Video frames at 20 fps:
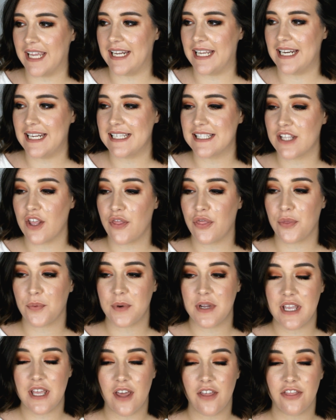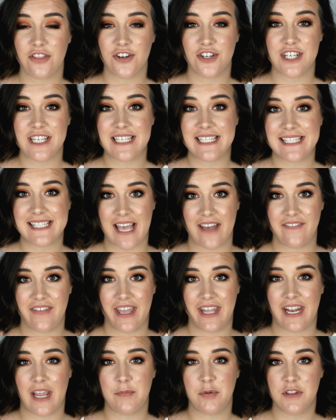It is
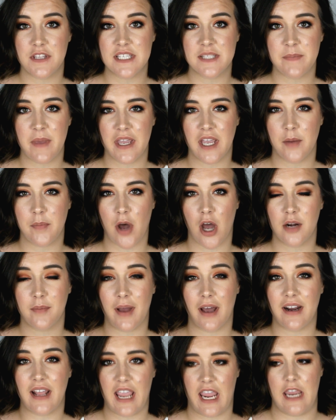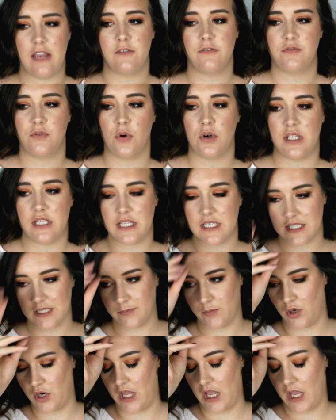3:37. I put this makeup on about 8:40 this
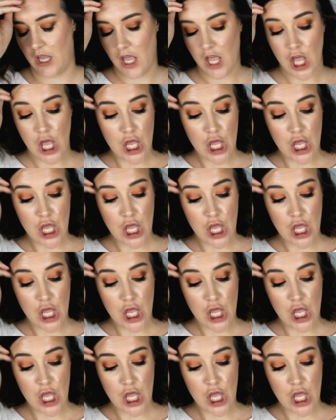morning.